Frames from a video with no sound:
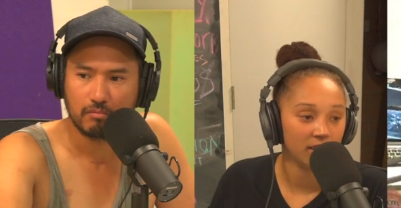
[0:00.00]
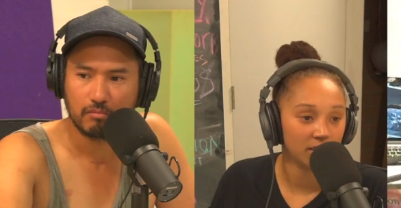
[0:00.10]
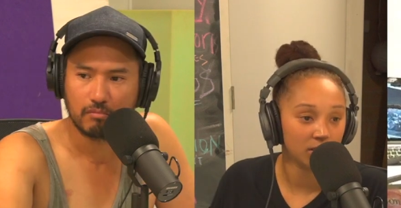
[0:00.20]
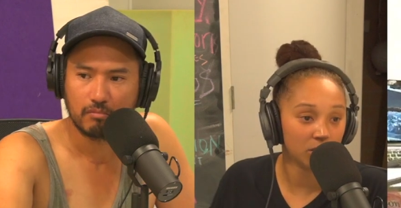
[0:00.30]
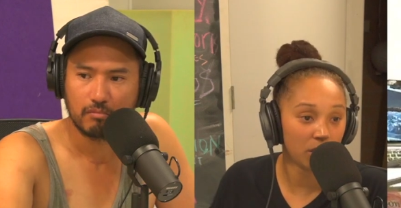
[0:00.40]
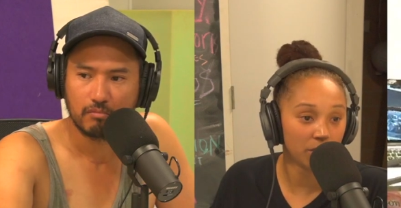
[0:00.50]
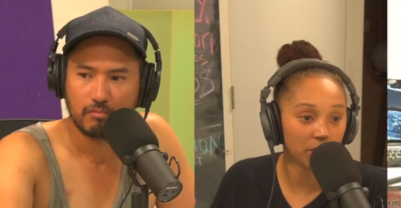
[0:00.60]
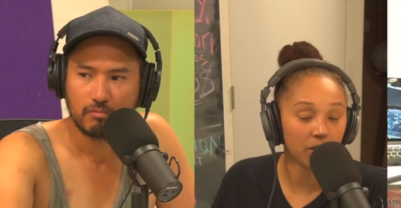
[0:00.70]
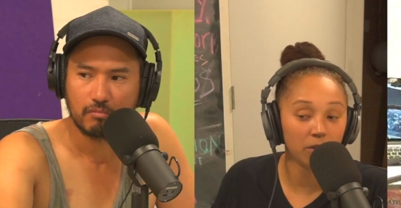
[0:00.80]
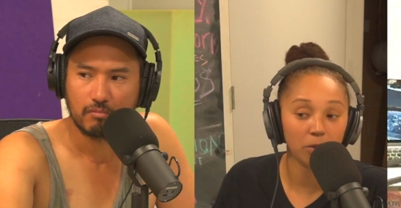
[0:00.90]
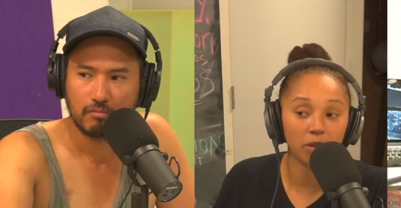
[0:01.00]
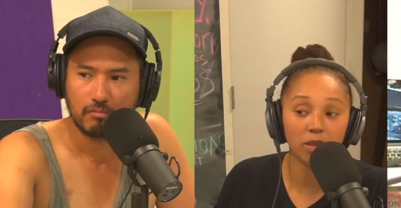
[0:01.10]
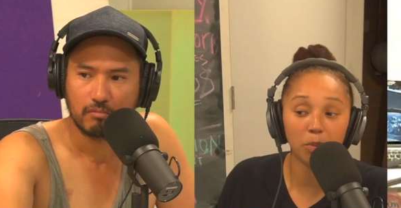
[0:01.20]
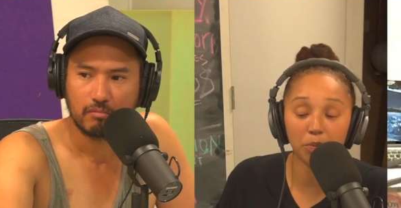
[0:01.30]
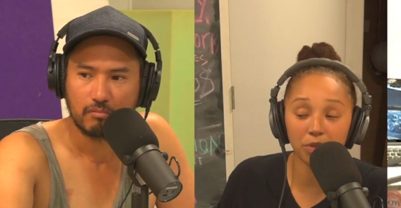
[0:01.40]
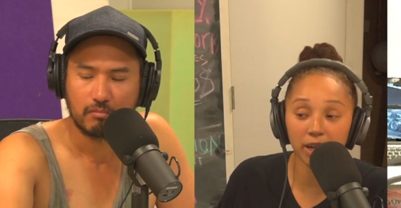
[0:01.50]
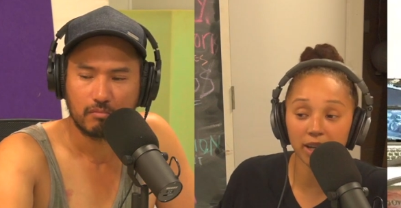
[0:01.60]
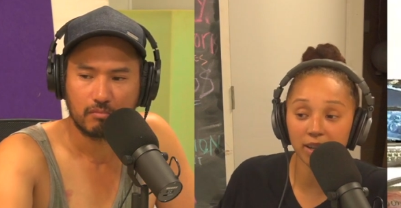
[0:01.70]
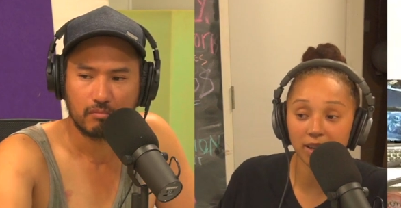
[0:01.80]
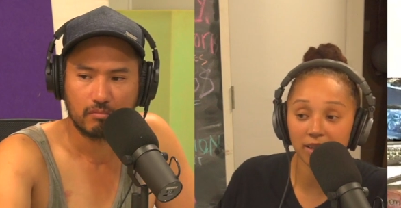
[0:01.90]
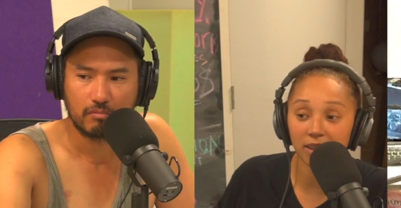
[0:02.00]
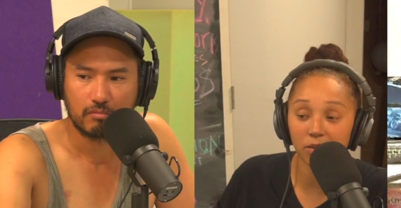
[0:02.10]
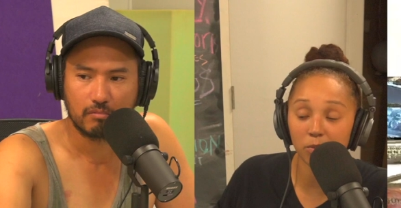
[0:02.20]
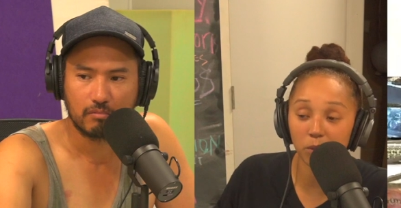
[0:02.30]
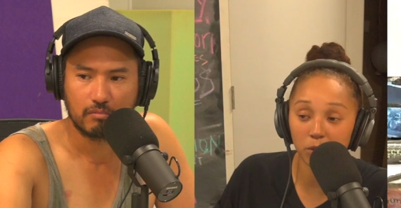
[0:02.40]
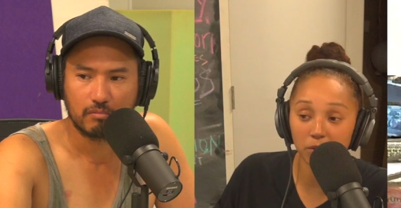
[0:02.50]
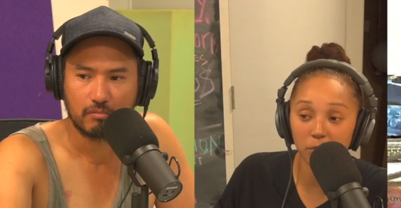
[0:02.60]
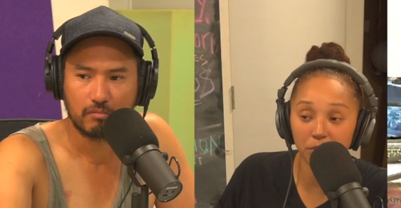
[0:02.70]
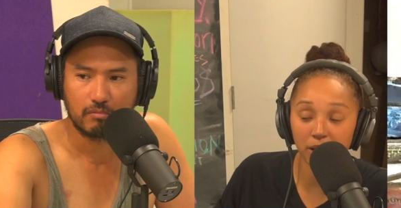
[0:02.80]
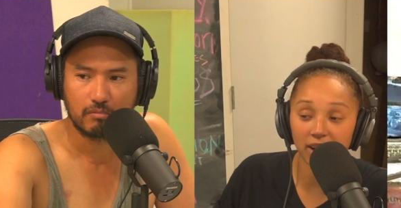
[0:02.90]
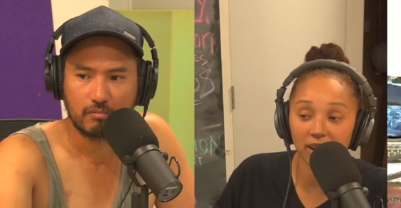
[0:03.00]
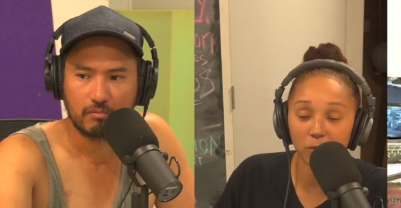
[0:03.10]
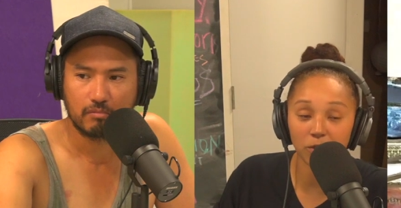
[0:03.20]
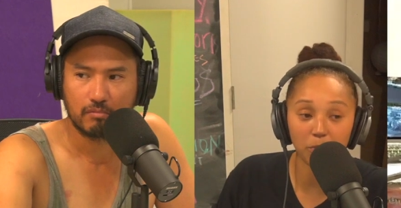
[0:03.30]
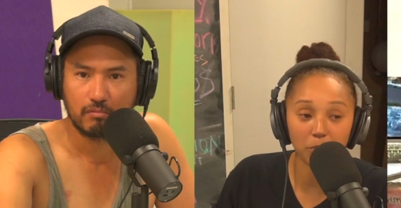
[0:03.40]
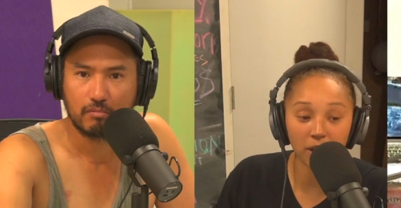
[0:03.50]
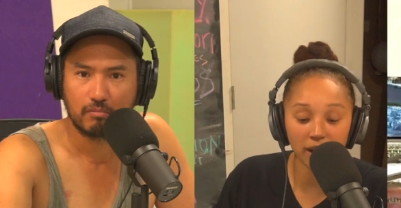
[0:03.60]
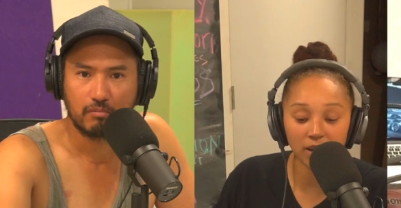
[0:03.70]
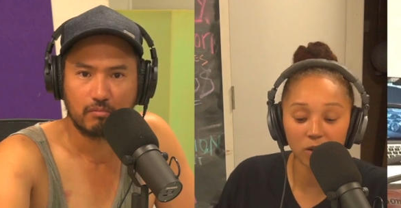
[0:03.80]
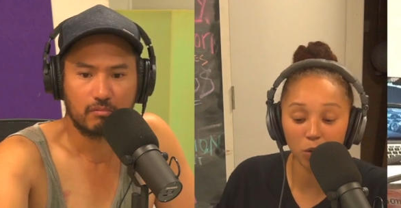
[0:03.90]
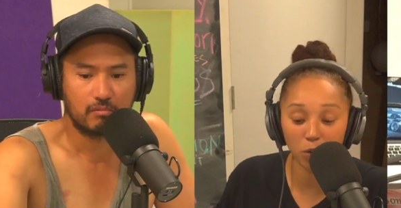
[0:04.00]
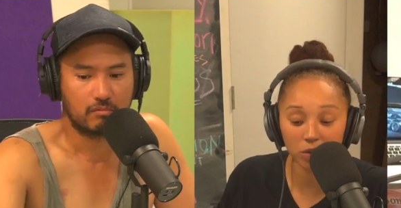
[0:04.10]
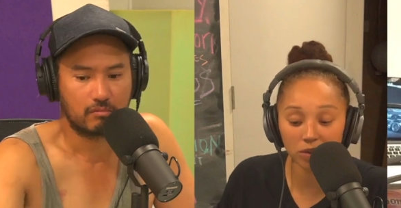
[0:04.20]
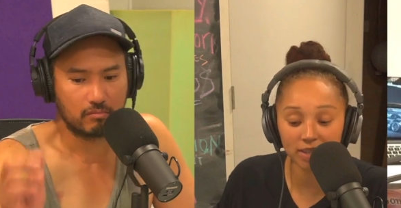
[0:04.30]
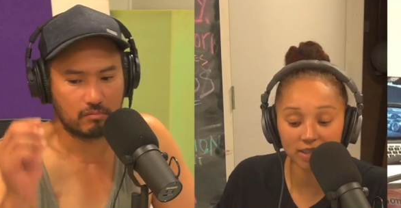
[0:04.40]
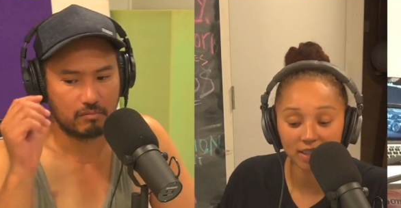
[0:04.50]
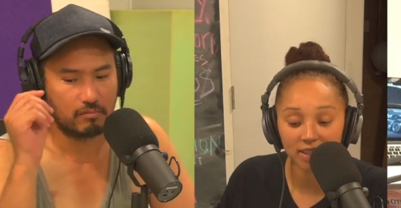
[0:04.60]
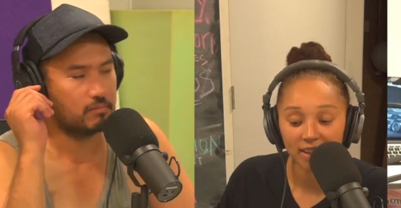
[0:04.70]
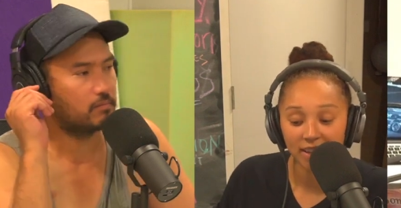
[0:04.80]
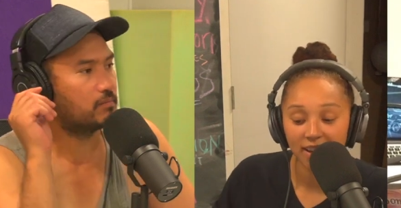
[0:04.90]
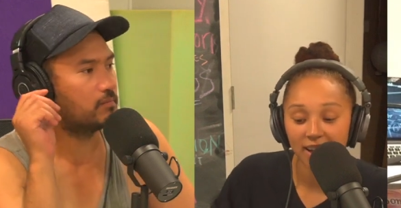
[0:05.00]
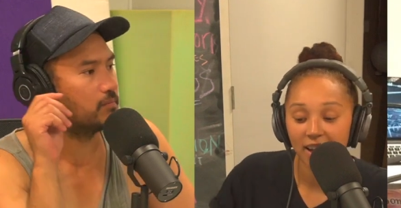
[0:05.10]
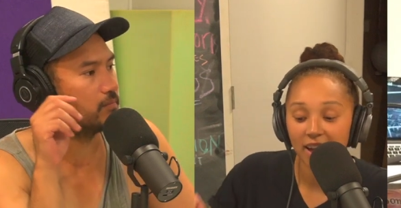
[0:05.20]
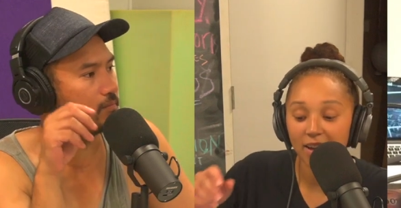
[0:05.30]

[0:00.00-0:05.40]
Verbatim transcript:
Speaker 1: So the brain, they remove the brain with brain hooks yeah.